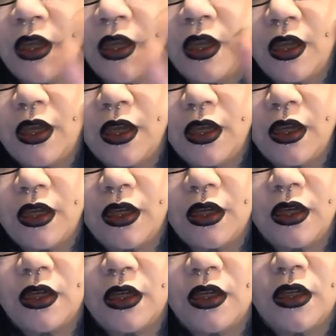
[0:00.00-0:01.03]

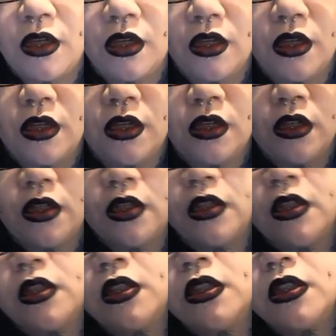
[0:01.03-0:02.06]

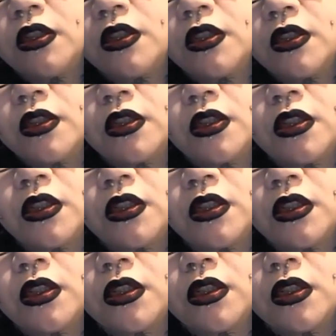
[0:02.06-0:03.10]

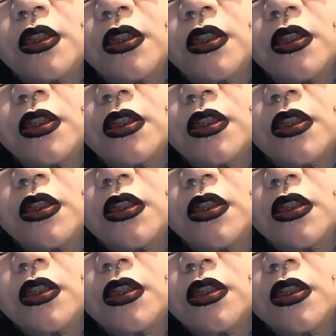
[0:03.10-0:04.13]

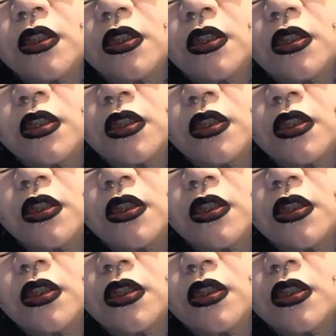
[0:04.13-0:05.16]

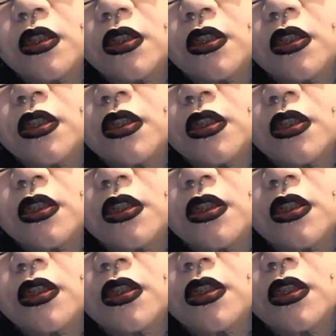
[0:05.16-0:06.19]

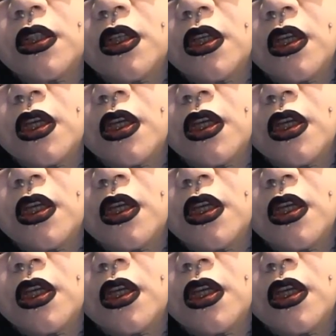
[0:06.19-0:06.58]
Nobody speaks.